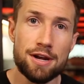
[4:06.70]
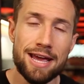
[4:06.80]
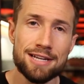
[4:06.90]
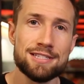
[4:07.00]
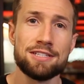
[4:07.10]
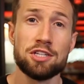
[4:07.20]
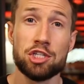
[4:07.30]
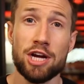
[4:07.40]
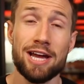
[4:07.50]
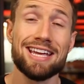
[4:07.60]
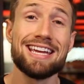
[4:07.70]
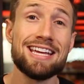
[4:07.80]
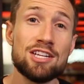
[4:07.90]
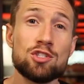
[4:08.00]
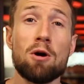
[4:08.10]
The next thing to check
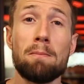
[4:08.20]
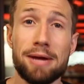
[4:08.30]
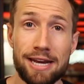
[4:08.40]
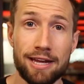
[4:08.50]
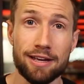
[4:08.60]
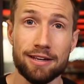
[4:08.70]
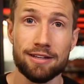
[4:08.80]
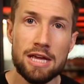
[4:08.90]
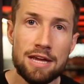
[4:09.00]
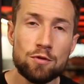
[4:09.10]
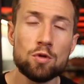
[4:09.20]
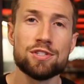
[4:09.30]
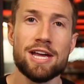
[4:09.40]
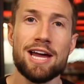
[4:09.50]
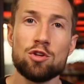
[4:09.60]
is your bidding. If you
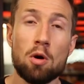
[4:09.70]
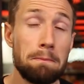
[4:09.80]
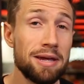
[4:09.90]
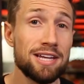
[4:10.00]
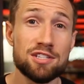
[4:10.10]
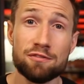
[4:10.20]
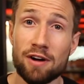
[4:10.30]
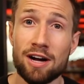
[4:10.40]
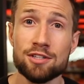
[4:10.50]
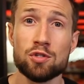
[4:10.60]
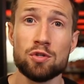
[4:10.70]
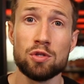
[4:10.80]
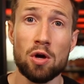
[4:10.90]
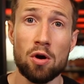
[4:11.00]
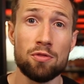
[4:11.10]
set your bids far too
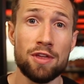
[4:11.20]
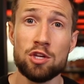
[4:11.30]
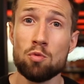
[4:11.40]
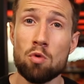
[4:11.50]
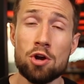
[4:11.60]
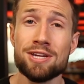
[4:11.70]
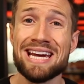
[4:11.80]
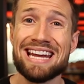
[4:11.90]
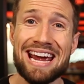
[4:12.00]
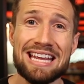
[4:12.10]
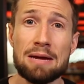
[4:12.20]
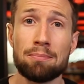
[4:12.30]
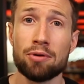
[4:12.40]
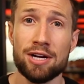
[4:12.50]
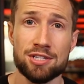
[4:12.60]
low, then you won't get any
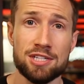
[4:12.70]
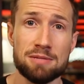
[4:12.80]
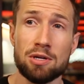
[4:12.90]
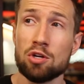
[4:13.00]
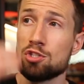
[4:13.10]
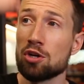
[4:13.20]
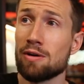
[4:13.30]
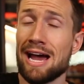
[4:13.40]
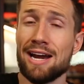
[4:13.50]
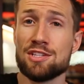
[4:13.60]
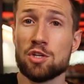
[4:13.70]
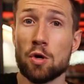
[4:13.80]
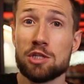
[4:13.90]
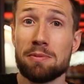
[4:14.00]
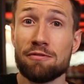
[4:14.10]
impressions because your ad is
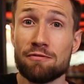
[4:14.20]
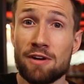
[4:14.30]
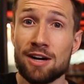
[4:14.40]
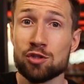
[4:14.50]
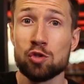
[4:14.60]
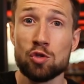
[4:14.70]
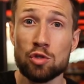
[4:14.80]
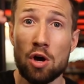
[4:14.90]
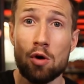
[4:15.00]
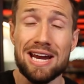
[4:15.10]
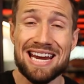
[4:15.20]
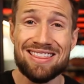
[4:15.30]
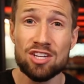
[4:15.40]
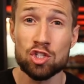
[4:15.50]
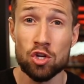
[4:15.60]
going to be far too low
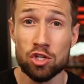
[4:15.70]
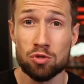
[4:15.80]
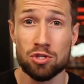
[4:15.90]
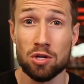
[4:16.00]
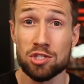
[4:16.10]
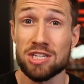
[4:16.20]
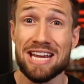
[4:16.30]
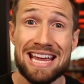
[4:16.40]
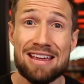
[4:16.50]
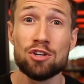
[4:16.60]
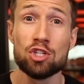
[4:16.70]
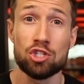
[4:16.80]
in the search results to even